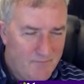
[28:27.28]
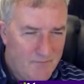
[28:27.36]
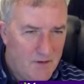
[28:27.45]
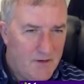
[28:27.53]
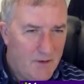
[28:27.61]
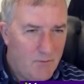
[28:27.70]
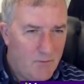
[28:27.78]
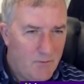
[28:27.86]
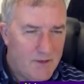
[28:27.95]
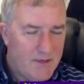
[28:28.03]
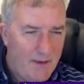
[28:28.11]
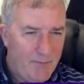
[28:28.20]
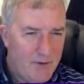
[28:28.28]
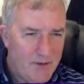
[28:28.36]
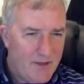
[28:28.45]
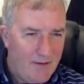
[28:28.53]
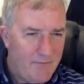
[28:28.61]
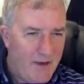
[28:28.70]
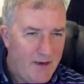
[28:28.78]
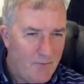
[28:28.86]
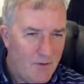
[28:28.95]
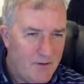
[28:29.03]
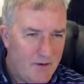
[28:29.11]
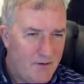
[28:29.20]
So you say, what's happened to that vein?
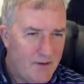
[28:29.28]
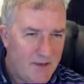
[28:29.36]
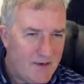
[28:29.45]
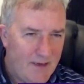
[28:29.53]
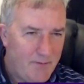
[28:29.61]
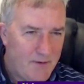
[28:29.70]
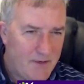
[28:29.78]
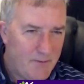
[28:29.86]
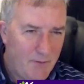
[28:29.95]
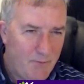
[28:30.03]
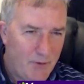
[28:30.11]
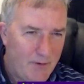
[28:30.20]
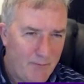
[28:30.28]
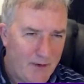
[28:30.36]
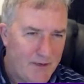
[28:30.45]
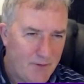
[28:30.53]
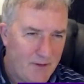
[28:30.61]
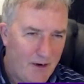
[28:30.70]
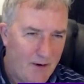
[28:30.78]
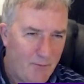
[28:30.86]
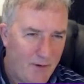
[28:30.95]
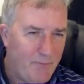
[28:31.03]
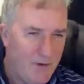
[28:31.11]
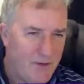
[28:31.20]
Well, the only thing that's happened is it's been put in a place with higher
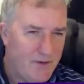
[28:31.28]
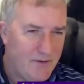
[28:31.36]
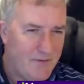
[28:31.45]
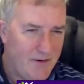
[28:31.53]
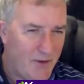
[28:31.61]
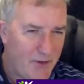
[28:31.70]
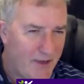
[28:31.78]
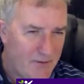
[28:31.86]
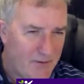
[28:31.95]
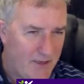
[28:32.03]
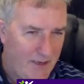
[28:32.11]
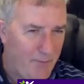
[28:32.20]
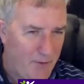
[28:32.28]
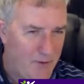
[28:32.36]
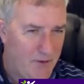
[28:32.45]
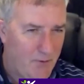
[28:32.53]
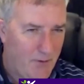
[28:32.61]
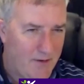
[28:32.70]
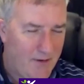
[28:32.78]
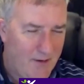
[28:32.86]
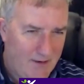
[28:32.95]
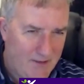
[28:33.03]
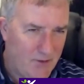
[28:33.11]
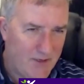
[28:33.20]
blood pressure. There's nothing else that's happened to it.
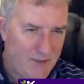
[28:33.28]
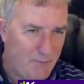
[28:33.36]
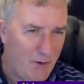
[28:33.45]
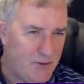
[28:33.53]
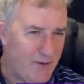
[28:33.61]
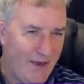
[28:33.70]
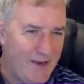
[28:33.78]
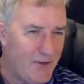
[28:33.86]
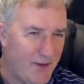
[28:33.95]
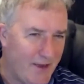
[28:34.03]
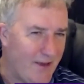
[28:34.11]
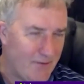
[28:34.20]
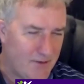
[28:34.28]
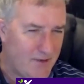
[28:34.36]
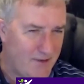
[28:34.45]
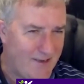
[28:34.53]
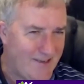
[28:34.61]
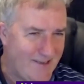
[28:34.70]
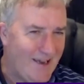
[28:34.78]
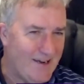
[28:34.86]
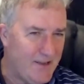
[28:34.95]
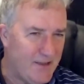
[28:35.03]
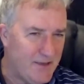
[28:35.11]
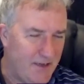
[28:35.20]
It's not exposed to anything else. It's
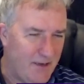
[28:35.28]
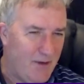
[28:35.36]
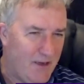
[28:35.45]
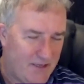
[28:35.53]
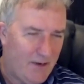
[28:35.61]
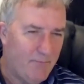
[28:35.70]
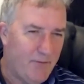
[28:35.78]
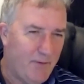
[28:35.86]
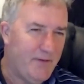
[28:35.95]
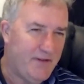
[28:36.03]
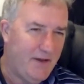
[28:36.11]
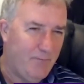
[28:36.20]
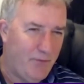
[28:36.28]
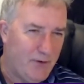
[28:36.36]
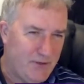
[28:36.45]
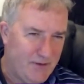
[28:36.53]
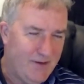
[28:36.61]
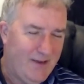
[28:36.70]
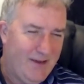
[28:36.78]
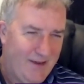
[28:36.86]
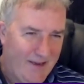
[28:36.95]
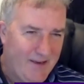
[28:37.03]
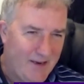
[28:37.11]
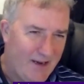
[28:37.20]
exactly the same. It's come from the same person.
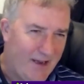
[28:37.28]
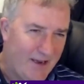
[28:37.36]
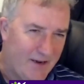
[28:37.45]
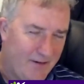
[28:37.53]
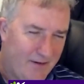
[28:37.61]
In the leg,